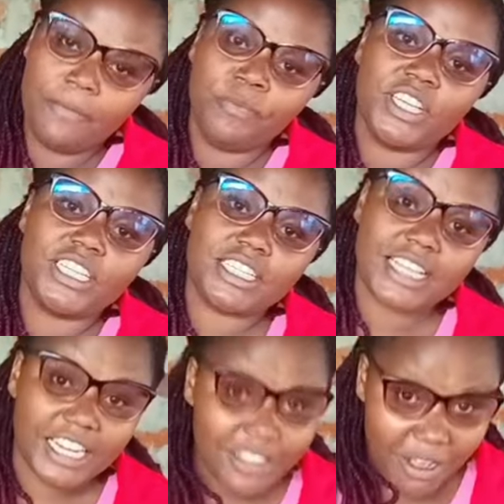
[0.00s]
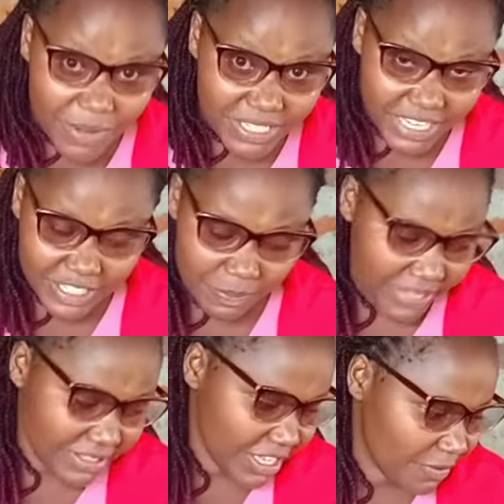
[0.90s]
It is a little bit
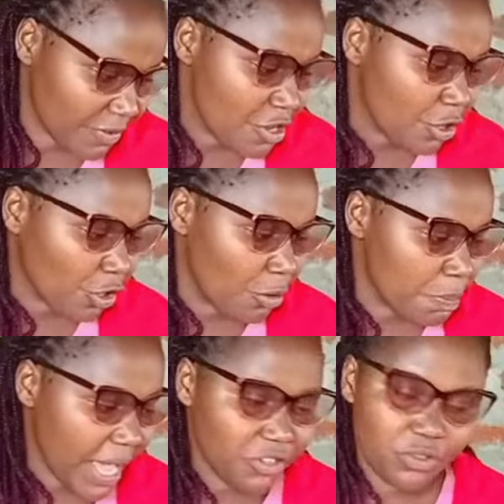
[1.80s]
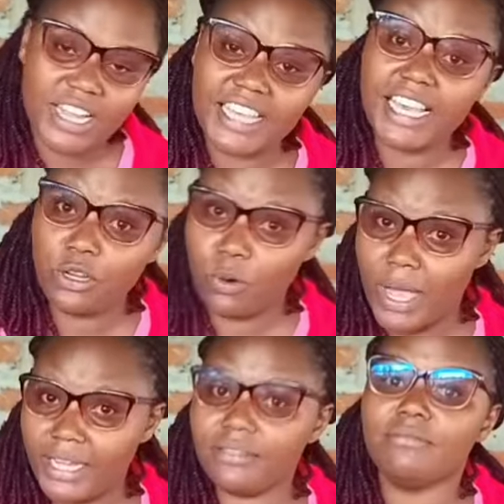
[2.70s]
expensive compared to the yellow one,